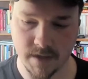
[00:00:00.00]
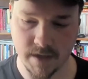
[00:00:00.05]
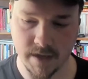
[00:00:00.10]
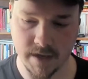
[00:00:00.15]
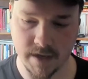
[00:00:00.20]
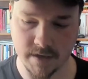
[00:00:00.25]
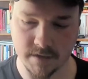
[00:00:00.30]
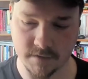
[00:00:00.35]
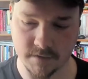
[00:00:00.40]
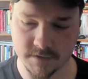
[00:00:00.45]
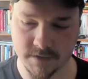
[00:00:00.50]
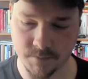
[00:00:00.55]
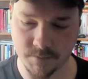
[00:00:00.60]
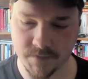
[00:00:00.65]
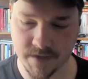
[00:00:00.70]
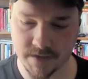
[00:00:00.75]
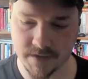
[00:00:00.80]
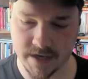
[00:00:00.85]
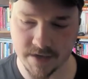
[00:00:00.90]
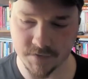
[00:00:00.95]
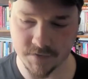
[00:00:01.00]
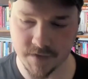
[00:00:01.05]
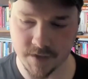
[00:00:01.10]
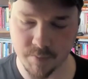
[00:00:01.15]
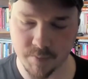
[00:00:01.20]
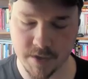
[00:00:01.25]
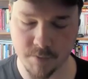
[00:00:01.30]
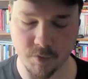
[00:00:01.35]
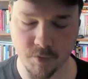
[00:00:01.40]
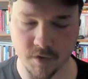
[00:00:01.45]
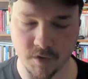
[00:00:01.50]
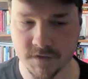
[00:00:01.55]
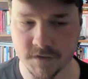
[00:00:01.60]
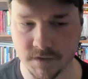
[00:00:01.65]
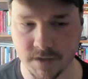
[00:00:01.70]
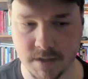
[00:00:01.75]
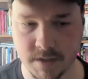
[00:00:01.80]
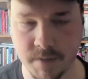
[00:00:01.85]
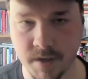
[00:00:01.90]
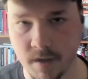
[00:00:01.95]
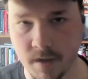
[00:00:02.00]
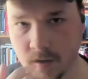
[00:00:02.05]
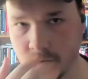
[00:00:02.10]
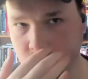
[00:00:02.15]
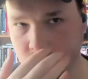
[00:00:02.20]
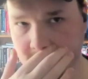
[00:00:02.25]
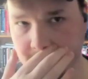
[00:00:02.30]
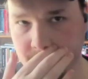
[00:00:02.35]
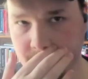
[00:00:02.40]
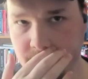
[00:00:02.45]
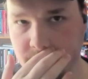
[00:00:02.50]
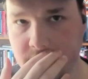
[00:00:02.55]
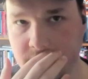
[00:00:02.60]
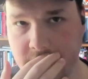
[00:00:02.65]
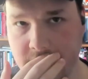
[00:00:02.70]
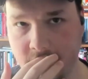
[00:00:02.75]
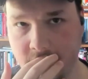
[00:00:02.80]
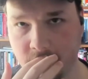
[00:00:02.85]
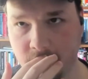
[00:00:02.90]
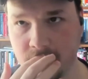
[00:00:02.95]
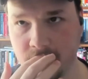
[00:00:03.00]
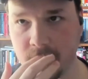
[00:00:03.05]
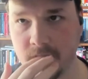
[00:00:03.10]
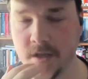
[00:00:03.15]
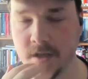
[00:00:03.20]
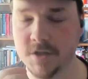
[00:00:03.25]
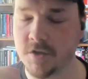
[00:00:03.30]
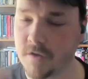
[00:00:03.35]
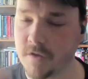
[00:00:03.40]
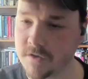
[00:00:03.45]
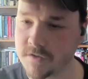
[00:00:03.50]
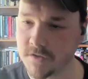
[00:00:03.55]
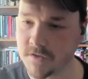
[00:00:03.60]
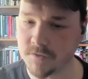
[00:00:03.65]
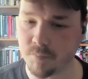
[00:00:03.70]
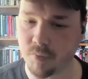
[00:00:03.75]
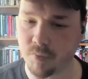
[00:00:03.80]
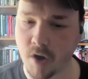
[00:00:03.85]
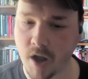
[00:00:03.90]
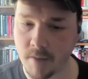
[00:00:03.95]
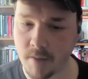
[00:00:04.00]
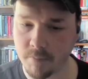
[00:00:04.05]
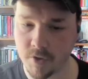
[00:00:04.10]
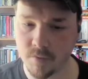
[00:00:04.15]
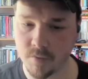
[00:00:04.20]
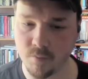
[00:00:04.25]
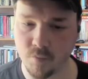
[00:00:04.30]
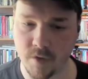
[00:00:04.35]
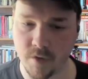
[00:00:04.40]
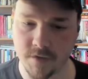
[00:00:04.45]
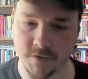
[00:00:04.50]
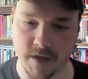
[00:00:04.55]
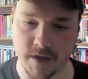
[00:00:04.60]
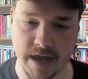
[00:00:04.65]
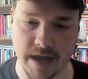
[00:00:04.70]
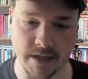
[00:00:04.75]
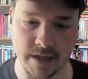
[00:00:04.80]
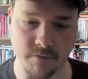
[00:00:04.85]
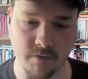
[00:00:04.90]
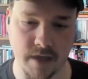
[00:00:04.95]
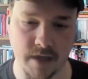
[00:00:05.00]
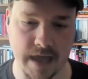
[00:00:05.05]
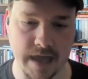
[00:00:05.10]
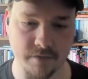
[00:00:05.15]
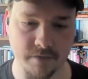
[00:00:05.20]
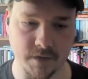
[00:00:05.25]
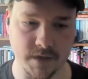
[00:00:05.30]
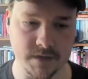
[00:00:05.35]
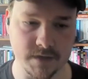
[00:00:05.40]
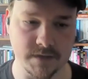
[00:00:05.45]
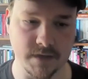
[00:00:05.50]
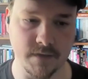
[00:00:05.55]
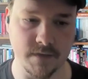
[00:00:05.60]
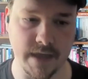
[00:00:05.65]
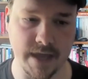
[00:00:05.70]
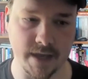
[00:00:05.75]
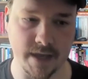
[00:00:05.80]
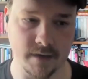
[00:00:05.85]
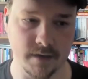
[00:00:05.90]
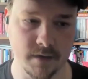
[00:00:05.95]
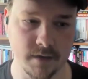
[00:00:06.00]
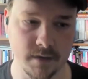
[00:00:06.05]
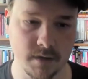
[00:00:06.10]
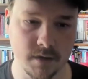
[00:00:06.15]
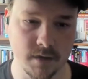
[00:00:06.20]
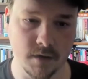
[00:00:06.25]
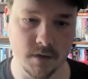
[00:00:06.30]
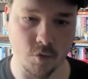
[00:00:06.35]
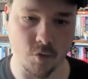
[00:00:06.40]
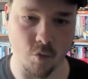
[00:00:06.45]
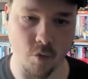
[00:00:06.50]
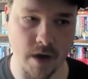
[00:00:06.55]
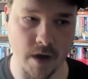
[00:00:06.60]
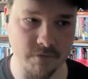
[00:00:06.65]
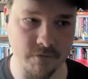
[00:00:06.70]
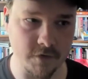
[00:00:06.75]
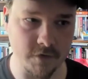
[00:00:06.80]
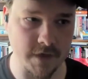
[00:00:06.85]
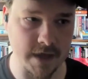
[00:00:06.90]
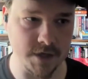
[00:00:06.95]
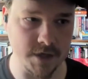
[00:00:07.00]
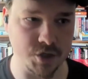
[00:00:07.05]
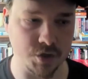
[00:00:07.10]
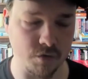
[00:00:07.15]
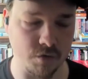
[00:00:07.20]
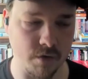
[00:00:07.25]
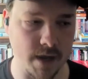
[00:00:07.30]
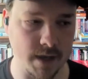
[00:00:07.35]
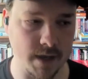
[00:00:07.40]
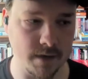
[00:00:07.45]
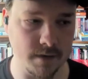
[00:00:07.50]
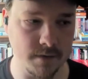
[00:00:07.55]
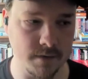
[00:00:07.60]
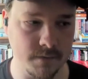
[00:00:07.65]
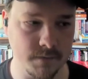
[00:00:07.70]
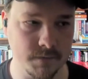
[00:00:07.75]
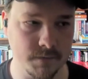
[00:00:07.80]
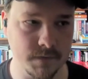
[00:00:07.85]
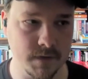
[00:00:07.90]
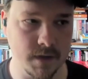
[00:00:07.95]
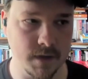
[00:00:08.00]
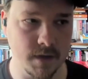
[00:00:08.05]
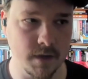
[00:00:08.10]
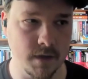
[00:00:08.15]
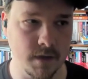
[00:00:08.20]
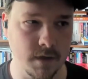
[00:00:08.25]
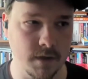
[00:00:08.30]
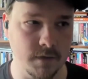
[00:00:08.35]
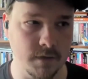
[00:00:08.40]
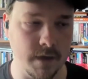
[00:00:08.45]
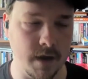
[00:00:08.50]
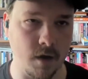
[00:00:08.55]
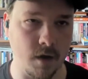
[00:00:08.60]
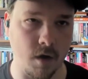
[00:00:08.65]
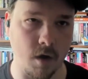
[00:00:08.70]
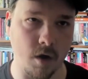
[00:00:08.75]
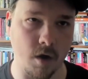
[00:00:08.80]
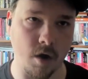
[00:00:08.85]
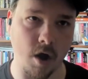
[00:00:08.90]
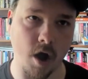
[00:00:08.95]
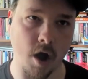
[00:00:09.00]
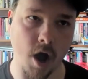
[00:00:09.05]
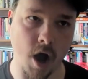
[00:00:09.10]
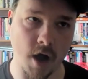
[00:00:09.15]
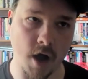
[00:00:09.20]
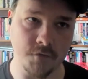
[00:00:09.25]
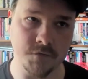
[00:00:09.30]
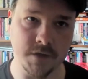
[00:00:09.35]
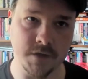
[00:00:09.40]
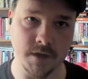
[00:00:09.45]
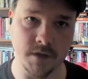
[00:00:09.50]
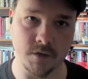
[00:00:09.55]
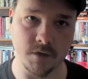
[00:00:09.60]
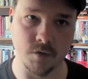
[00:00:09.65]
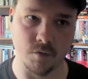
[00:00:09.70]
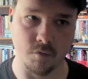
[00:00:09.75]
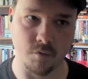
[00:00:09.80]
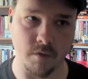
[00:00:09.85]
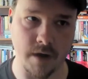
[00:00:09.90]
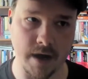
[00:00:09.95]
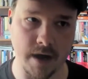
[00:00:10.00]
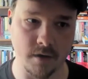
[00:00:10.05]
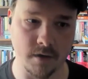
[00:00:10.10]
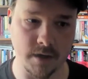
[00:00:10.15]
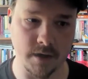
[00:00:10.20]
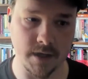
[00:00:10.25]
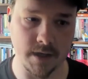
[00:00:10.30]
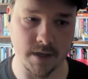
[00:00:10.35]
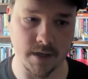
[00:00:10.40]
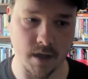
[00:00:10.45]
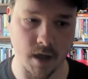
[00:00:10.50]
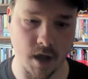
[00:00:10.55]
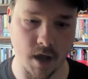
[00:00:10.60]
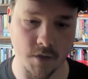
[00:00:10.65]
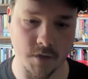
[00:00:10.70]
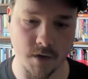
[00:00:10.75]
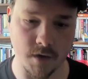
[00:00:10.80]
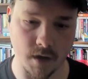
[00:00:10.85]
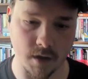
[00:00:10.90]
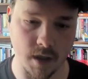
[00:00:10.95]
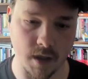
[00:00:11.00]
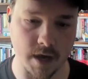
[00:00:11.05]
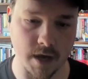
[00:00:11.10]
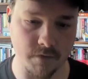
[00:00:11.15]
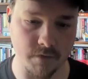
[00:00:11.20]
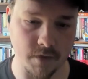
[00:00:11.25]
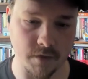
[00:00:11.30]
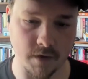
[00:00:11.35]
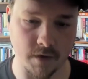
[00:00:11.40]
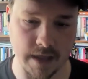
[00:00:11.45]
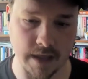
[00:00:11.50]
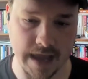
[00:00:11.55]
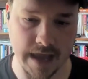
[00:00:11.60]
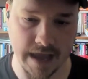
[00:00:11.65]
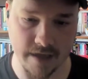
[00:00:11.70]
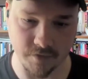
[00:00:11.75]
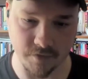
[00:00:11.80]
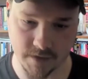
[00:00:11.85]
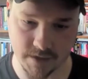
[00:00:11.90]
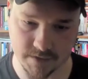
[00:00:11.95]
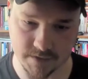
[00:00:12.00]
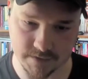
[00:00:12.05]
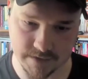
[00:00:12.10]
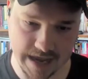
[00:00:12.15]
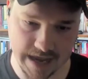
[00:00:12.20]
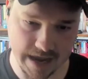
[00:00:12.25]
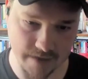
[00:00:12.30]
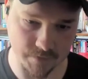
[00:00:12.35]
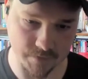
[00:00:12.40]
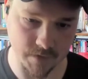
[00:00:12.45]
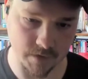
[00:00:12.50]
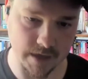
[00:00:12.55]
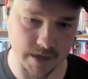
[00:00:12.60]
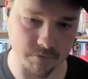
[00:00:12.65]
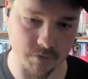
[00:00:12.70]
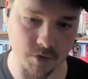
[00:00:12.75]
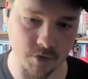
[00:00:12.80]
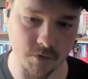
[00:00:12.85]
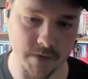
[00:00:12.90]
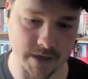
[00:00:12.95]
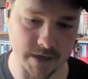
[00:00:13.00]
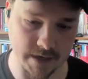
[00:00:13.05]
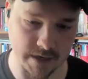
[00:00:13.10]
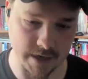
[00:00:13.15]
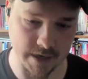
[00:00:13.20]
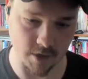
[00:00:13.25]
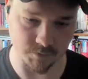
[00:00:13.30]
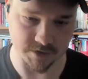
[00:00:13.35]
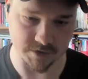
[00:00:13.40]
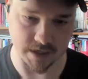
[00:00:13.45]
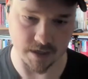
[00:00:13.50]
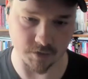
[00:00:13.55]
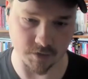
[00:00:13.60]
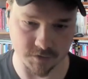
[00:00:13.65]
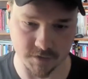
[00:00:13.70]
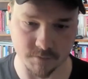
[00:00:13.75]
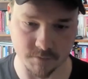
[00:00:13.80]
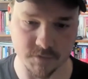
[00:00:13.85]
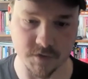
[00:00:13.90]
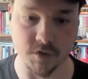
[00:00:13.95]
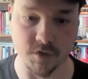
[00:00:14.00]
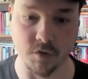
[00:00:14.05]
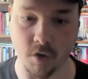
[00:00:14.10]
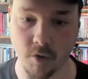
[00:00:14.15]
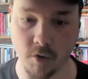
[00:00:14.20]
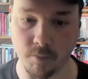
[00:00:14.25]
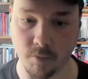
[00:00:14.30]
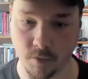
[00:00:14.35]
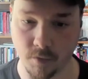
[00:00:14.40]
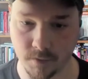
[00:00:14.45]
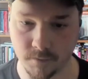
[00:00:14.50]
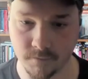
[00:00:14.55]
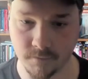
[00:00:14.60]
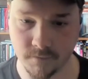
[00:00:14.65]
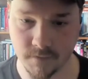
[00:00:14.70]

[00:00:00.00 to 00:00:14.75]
And something that I think people are sleeping on now. So there's this problem with high-level athletes in that wherever they train, there are often, rarely, a lot of other athletes at their level that can help challenge them to grow more.